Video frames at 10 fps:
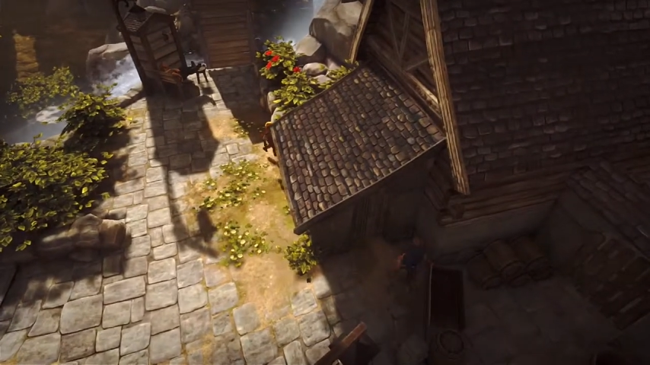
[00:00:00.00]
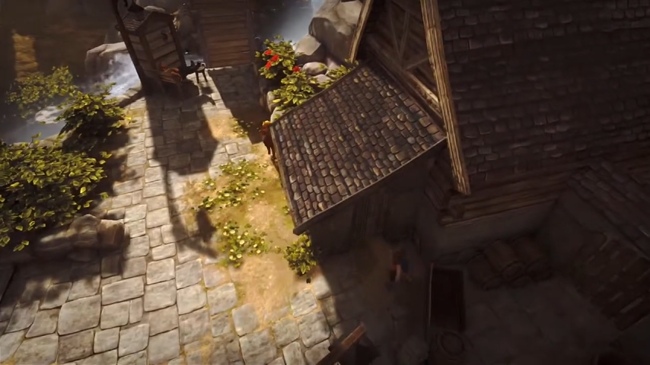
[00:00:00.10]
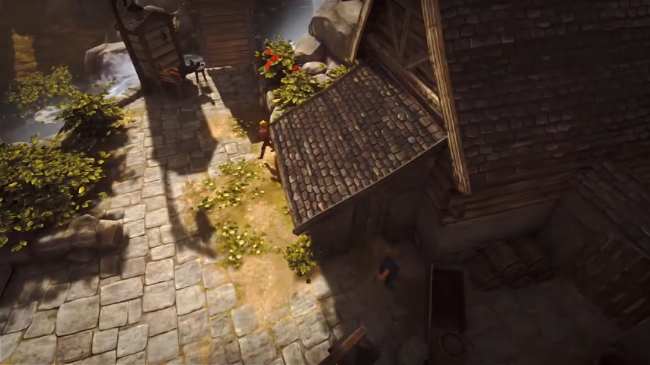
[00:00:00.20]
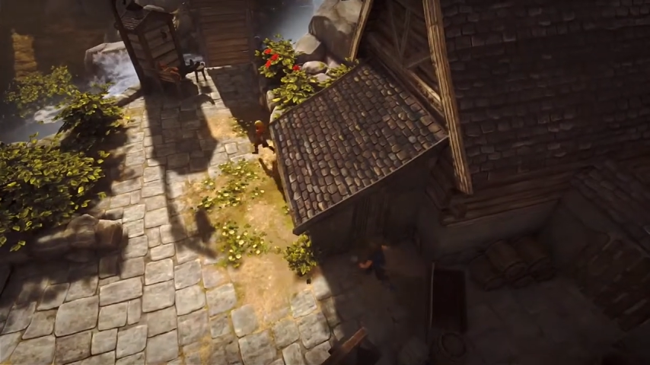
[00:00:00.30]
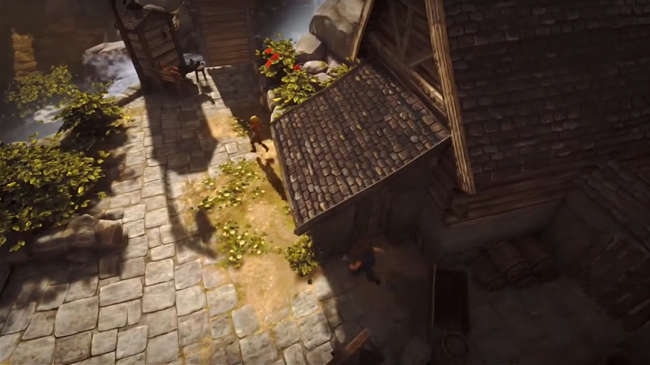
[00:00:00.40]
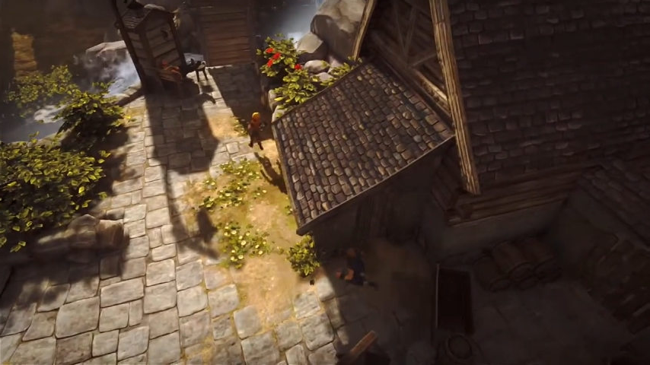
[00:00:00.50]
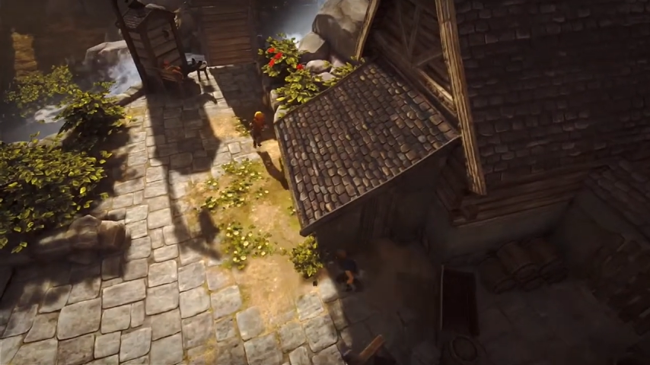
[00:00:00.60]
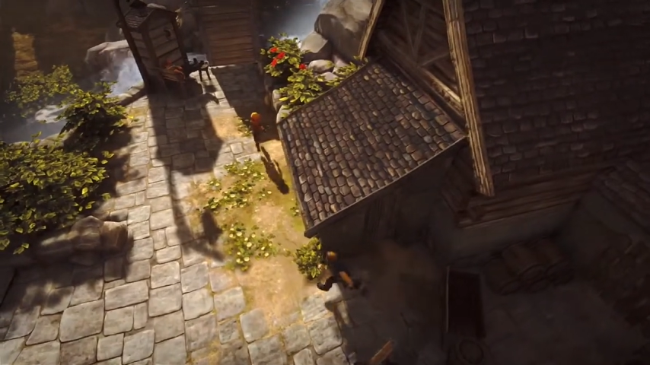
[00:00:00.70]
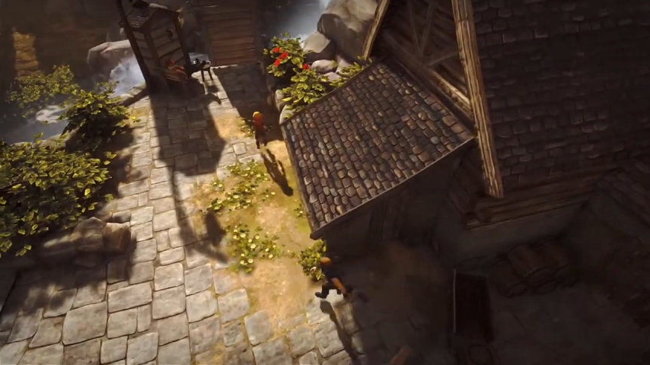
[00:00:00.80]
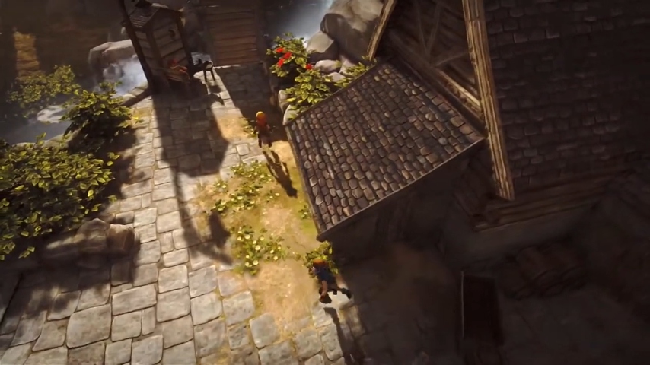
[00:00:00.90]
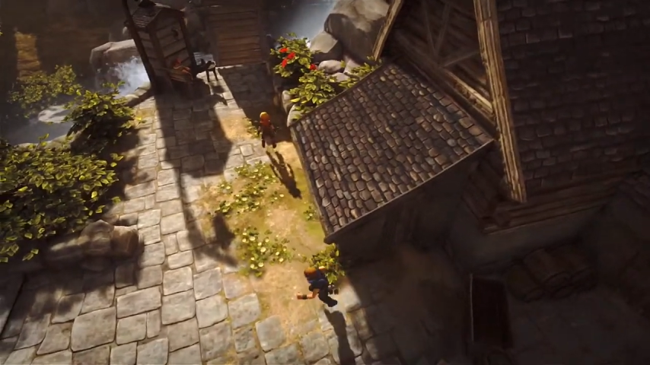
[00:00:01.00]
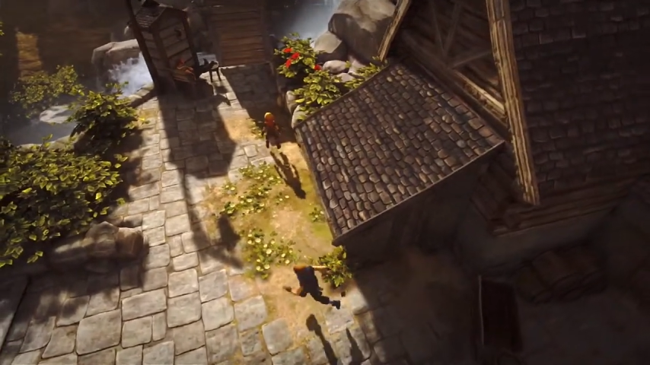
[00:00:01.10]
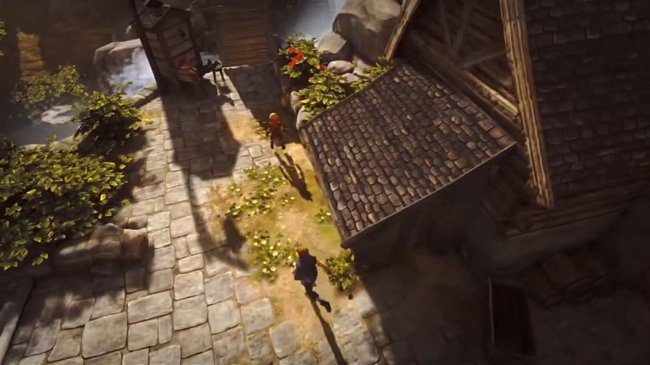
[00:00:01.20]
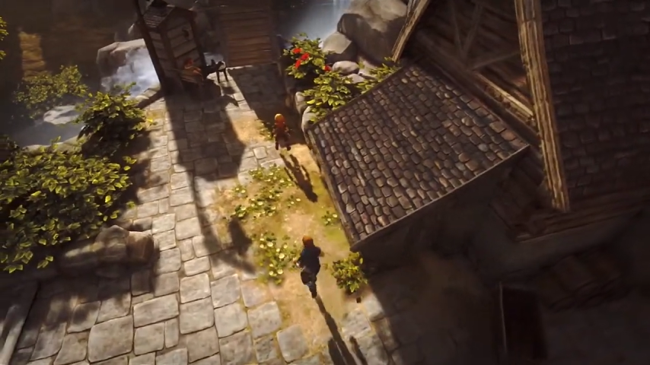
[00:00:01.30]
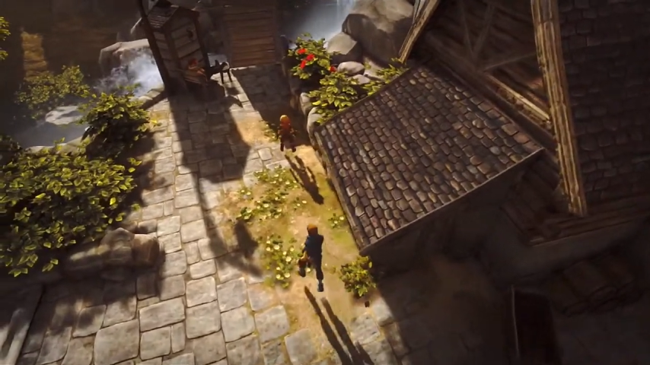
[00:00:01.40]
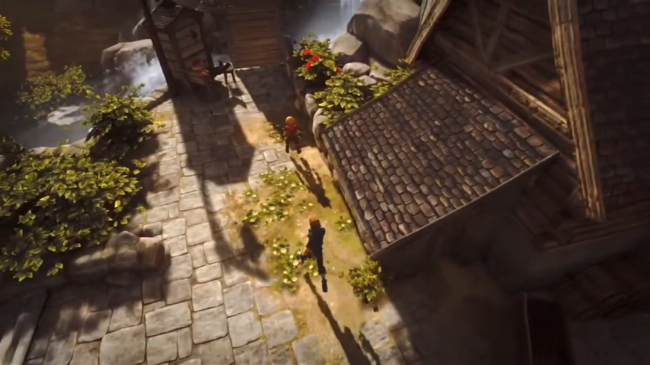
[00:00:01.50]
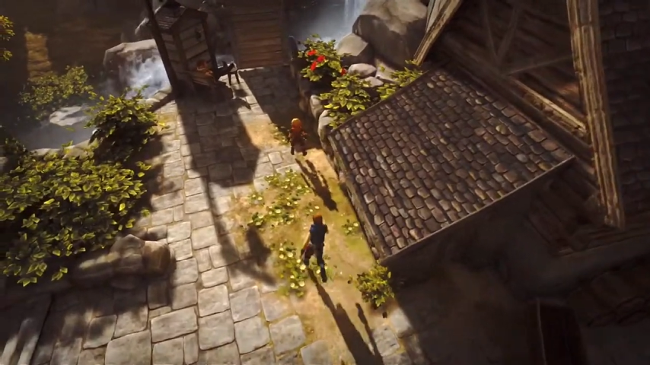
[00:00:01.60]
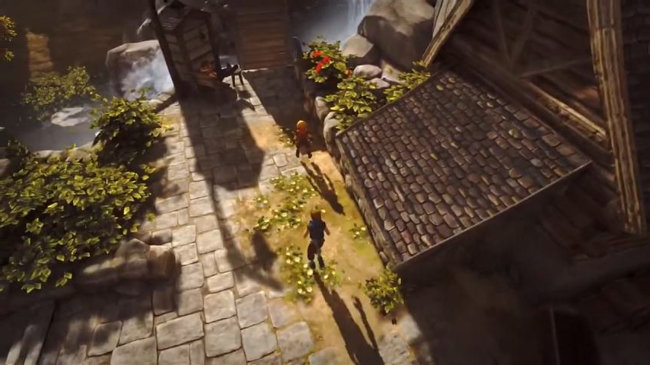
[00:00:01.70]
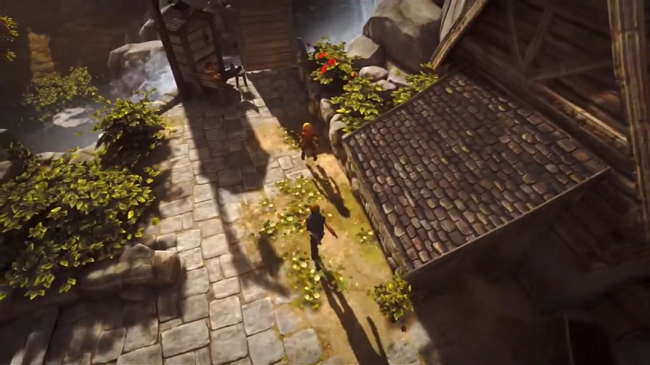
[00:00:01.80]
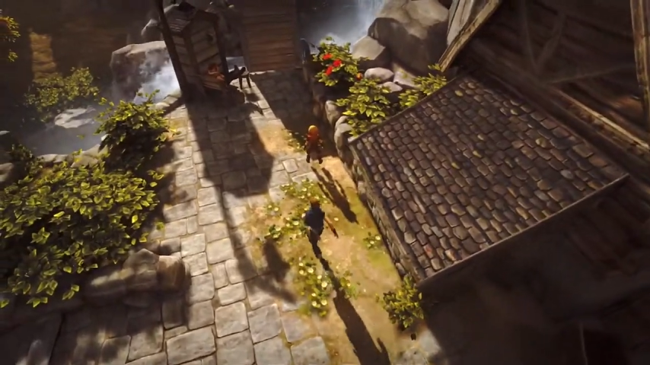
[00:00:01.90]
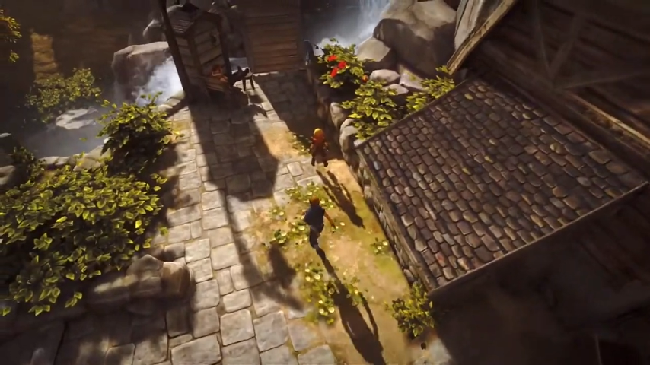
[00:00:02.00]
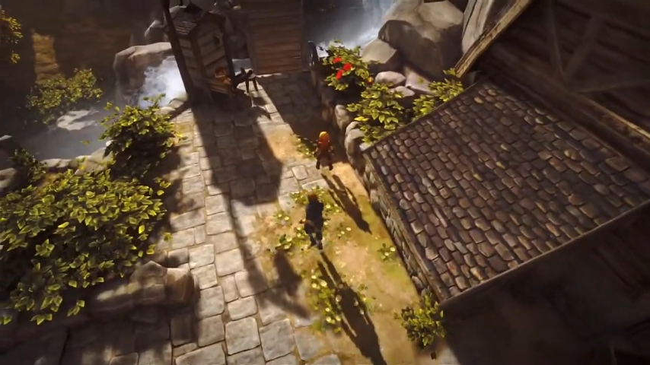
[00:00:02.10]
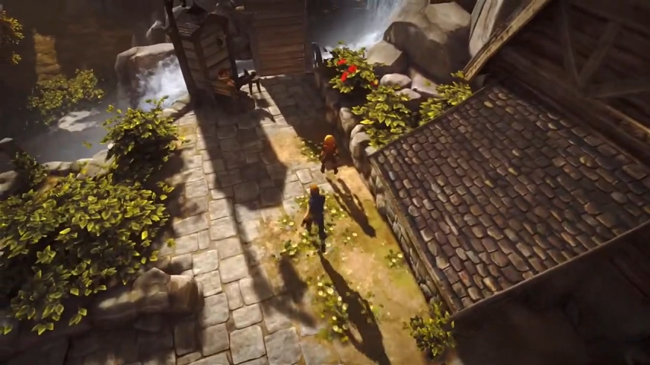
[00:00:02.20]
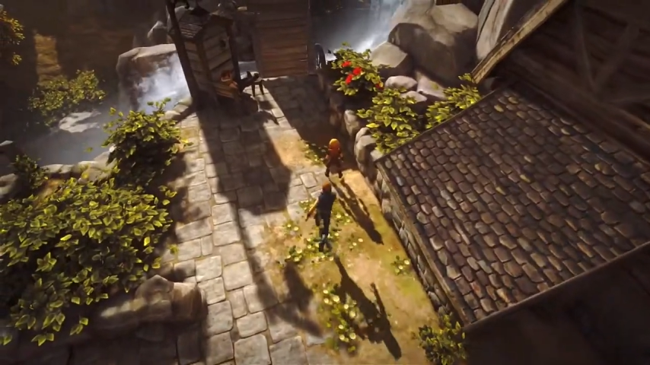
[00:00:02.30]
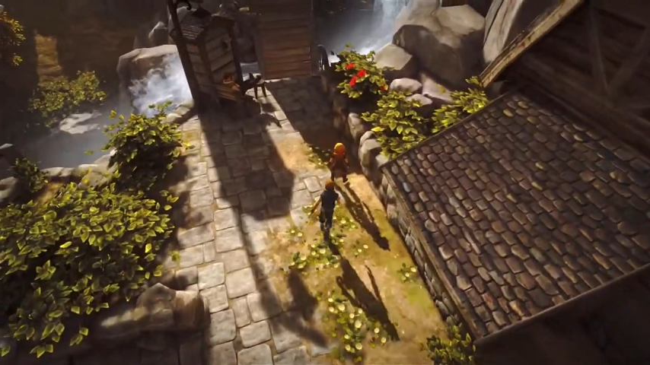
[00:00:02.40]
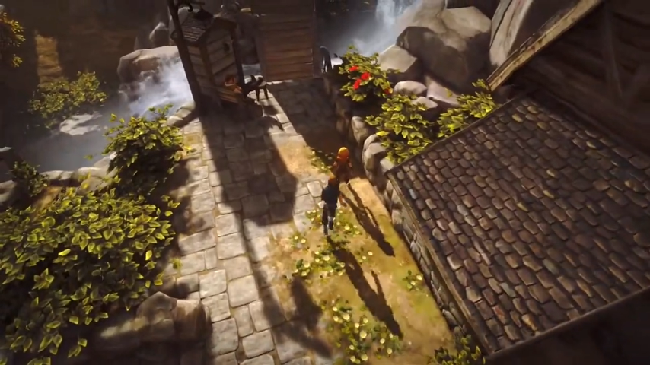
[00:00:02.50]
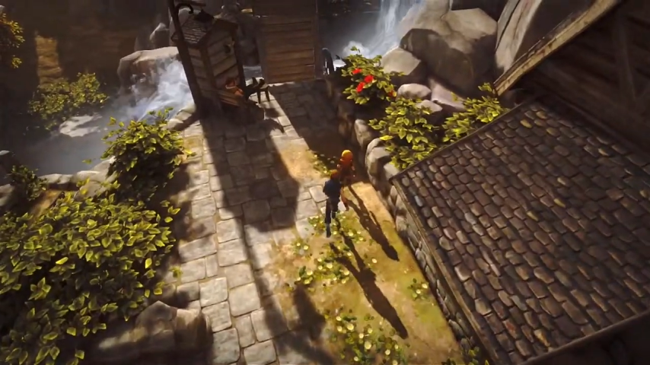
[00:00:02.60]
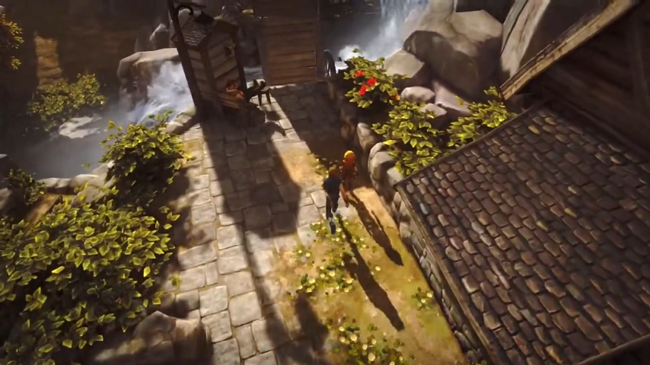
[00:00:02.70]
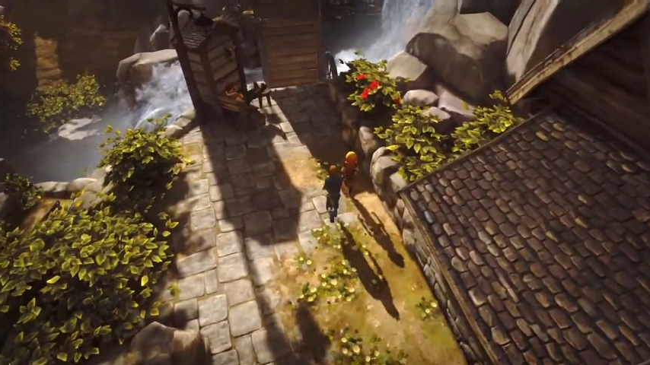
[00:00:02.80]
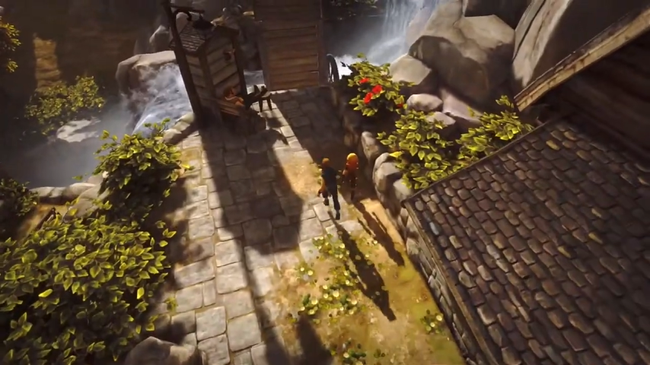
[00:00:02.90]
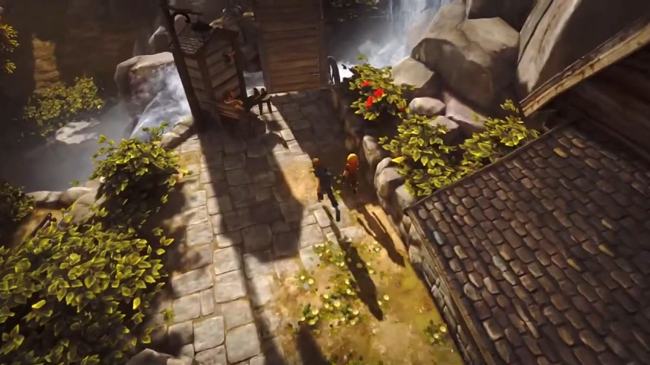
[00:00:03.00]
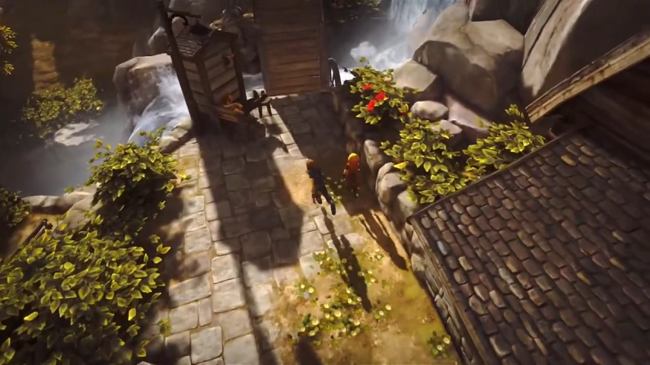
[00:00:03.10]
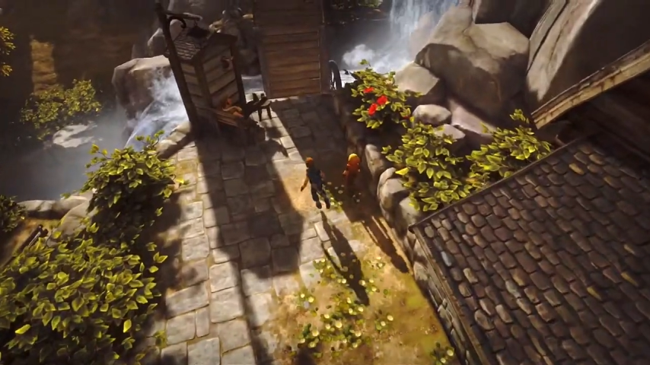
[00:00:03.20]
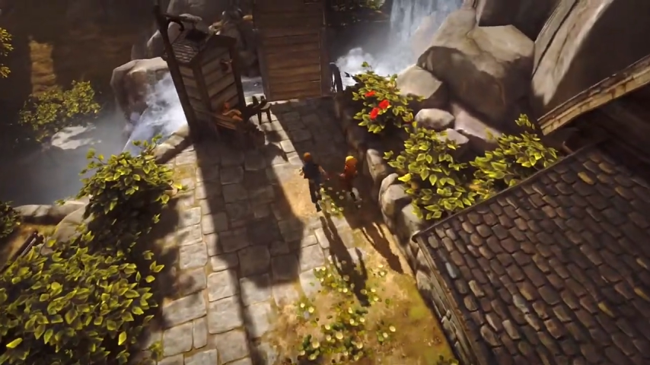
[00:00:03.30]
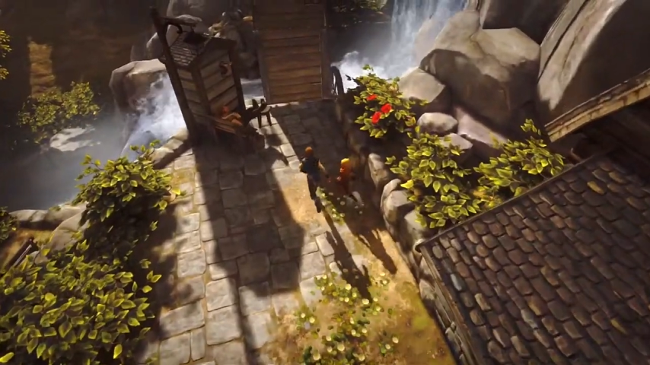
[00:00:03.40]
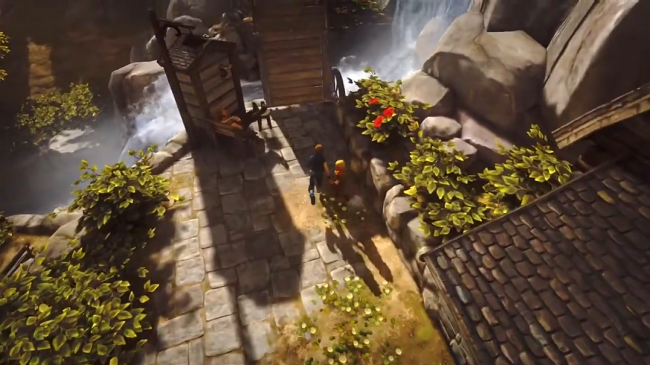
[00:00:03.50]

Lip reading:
(no speaker visible)